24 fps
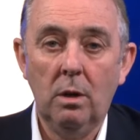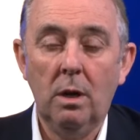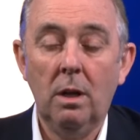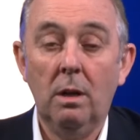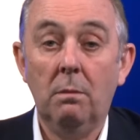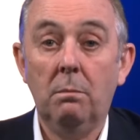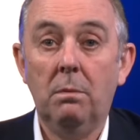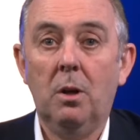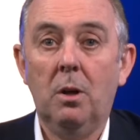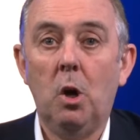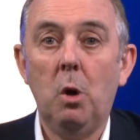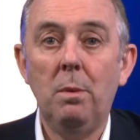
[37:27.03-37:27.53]

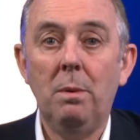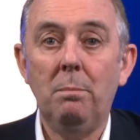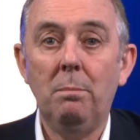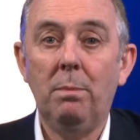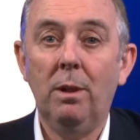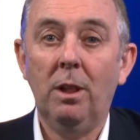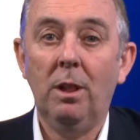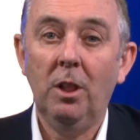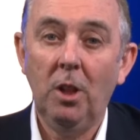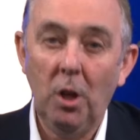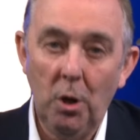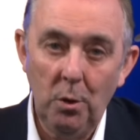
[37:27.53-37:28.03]
comment
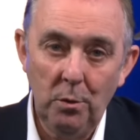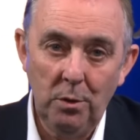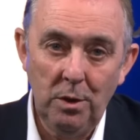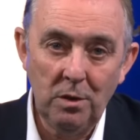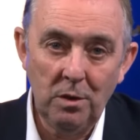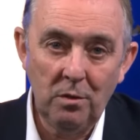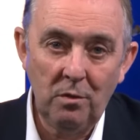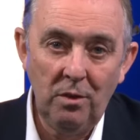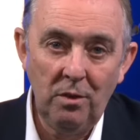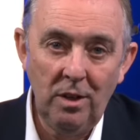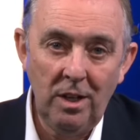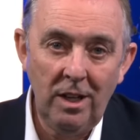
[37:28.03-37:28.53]
below
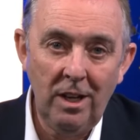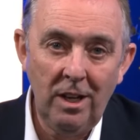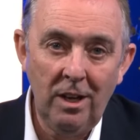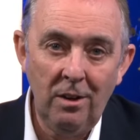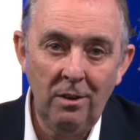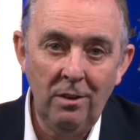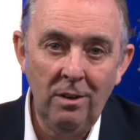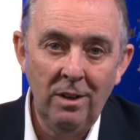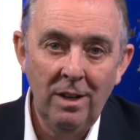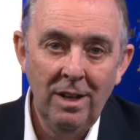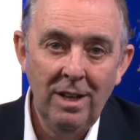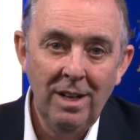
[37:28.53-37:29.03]
this
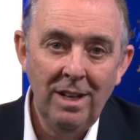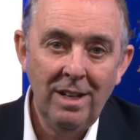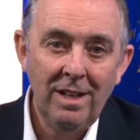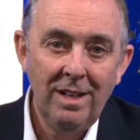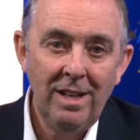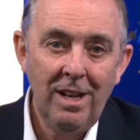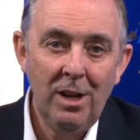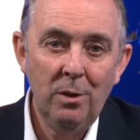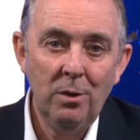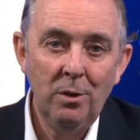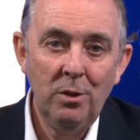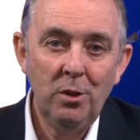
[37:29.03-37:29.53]
video
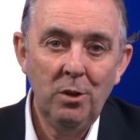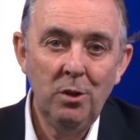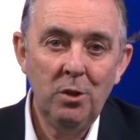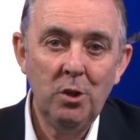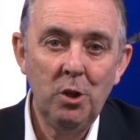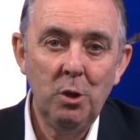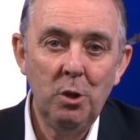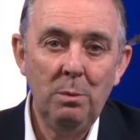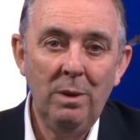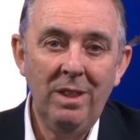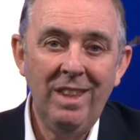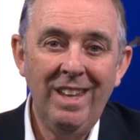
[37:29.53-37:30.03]
now on
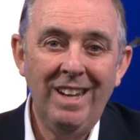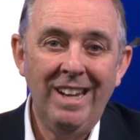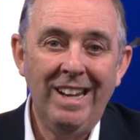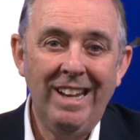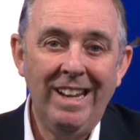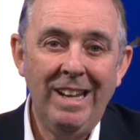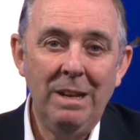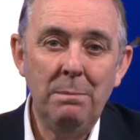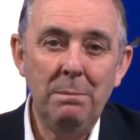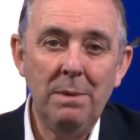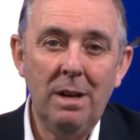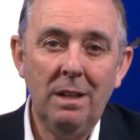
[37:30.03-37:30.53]
YouTube, and then
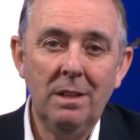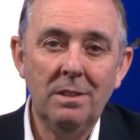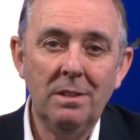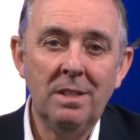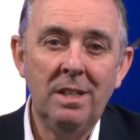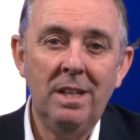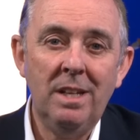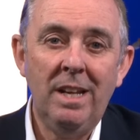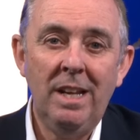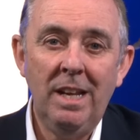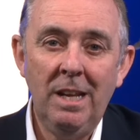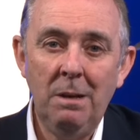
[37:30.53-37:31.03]
email us
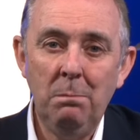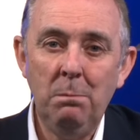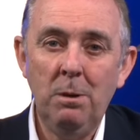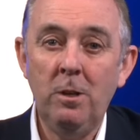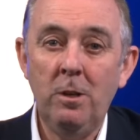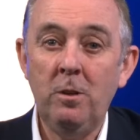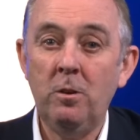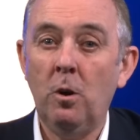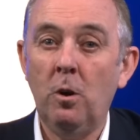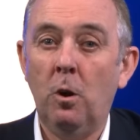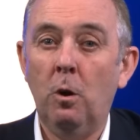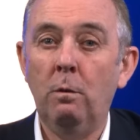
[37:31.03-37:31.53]
an
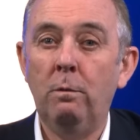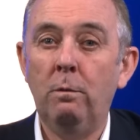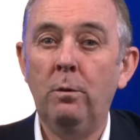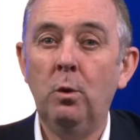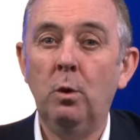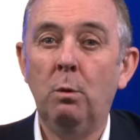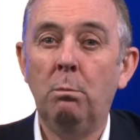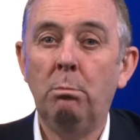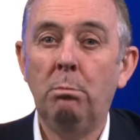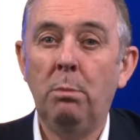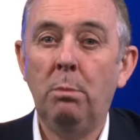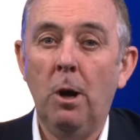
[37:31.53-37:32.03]
image of
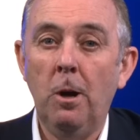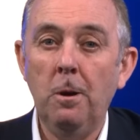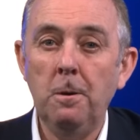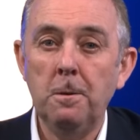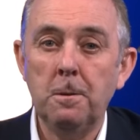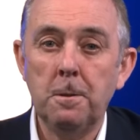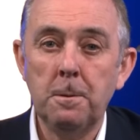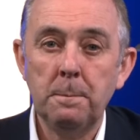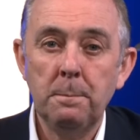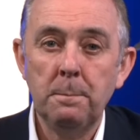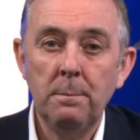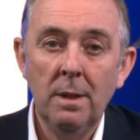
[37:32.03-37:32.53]
your
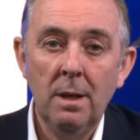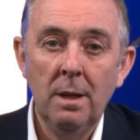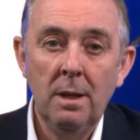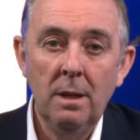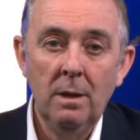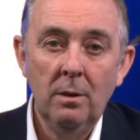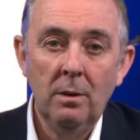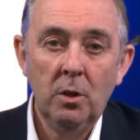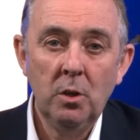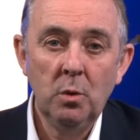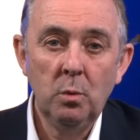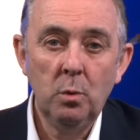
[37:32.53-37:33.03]
post,
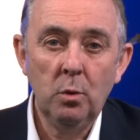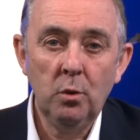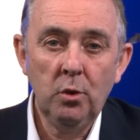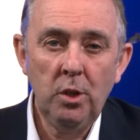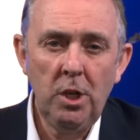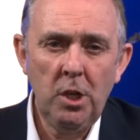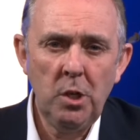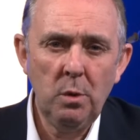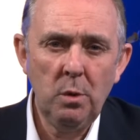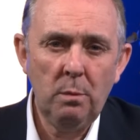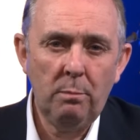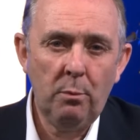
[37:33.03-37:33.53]
because we'll
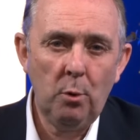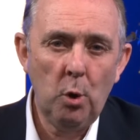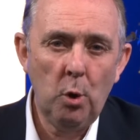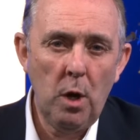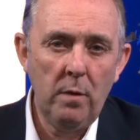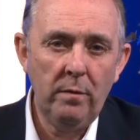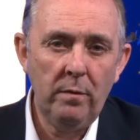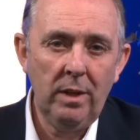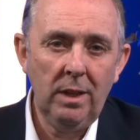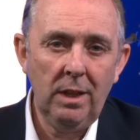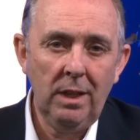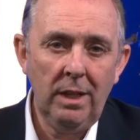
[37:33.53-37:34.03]
send you a
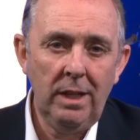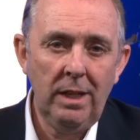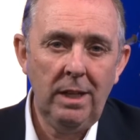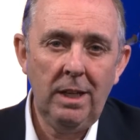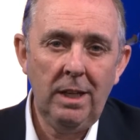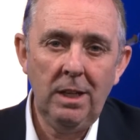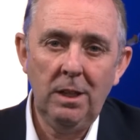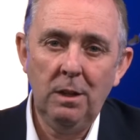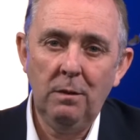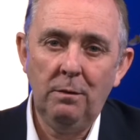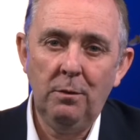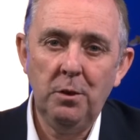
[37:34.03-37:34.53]
private link
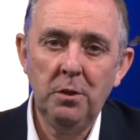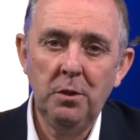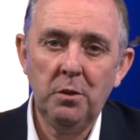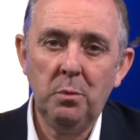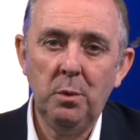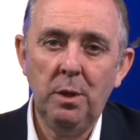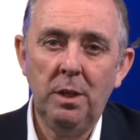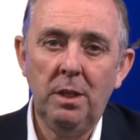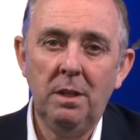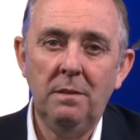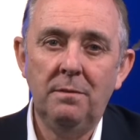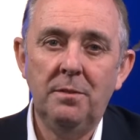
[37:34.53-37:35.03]
in the first
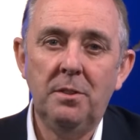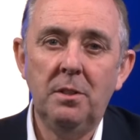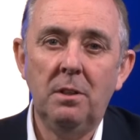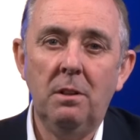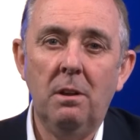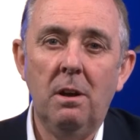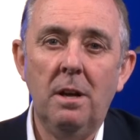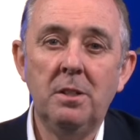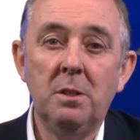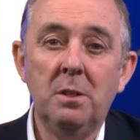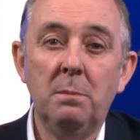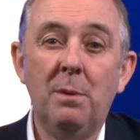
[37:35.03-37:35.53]
week of
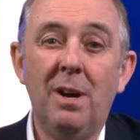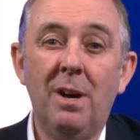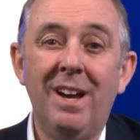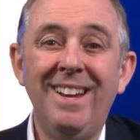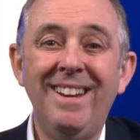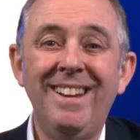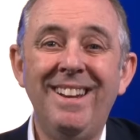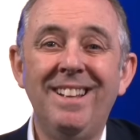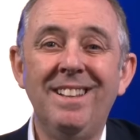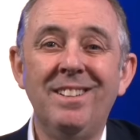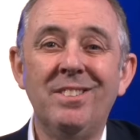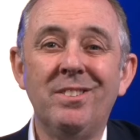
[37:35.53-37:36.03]
July to my
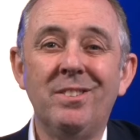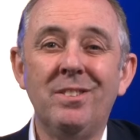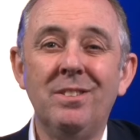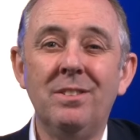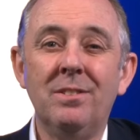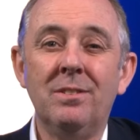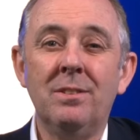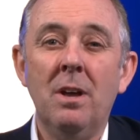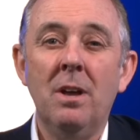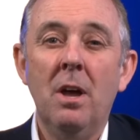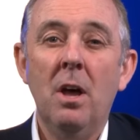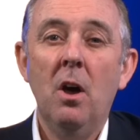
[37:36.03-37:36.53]

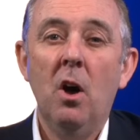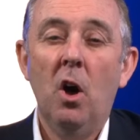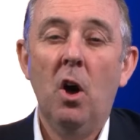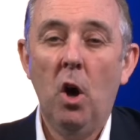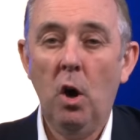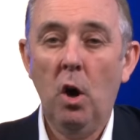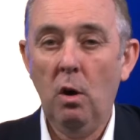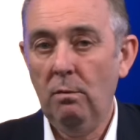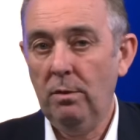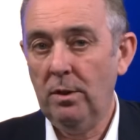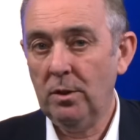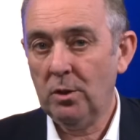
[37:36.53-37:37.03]
analysis
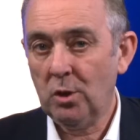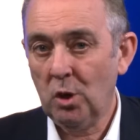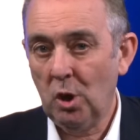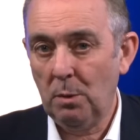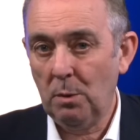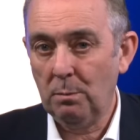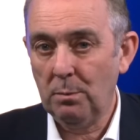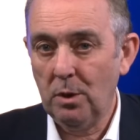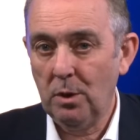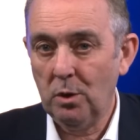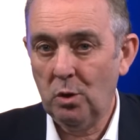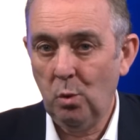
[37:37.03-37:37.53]
of the
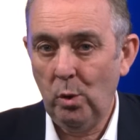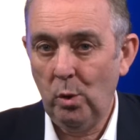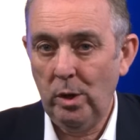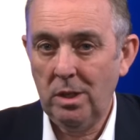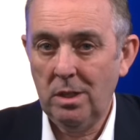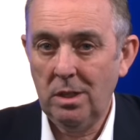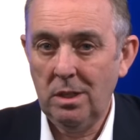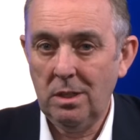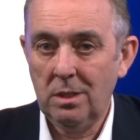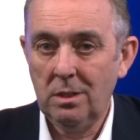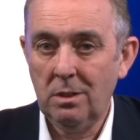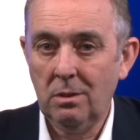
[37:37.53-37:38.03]
top
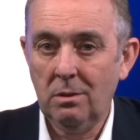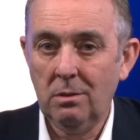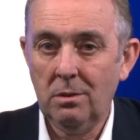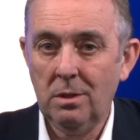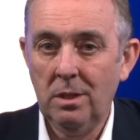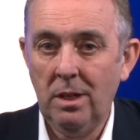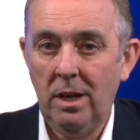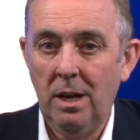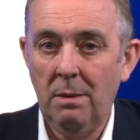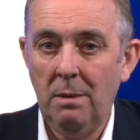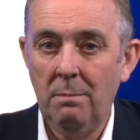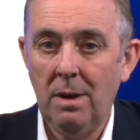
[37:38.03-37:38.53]
20 stocks
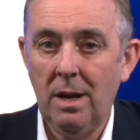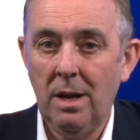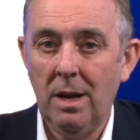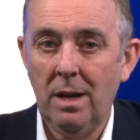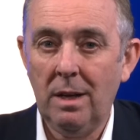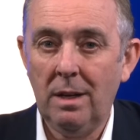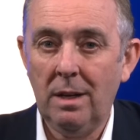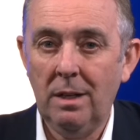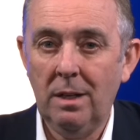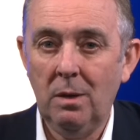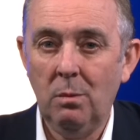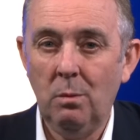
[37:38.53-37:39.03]
in our
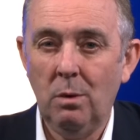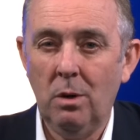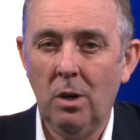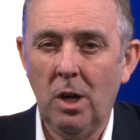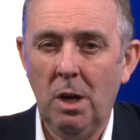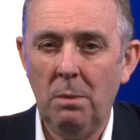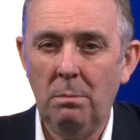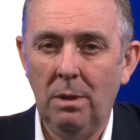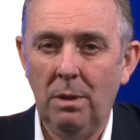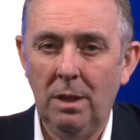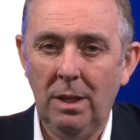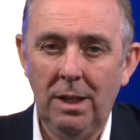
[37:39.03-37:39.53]
market and what
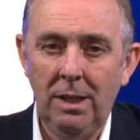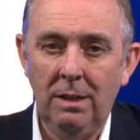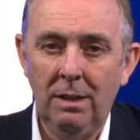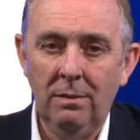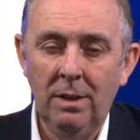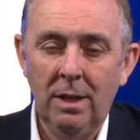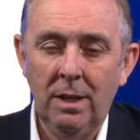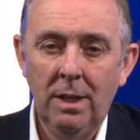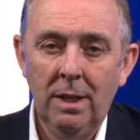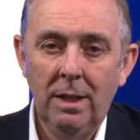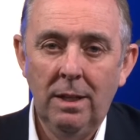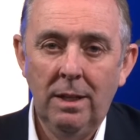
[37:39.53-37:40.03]
I believe
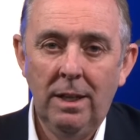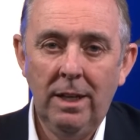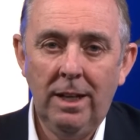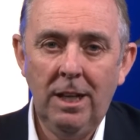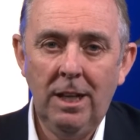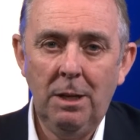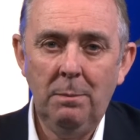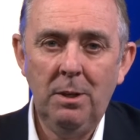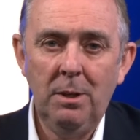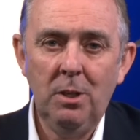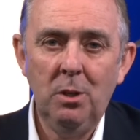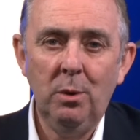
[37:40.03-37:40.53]
they're going
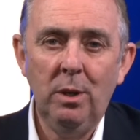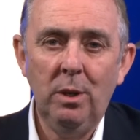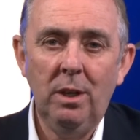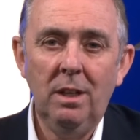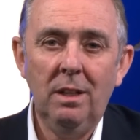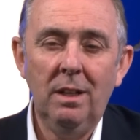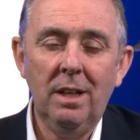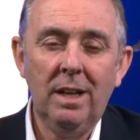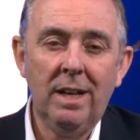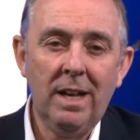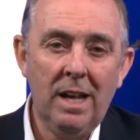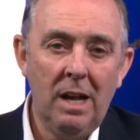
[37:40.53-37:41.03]
to be doing
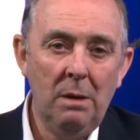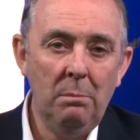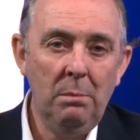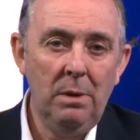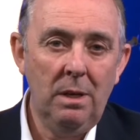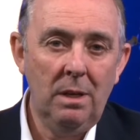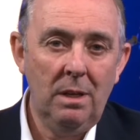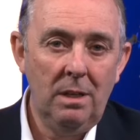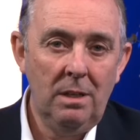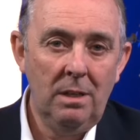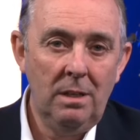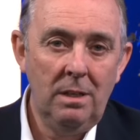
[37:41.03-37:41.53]
in the
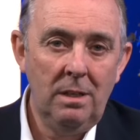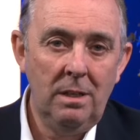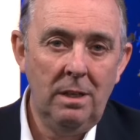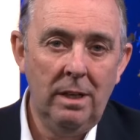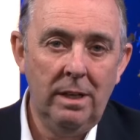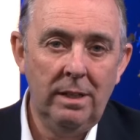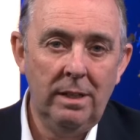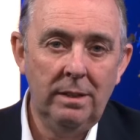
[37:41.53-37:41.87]
coming year.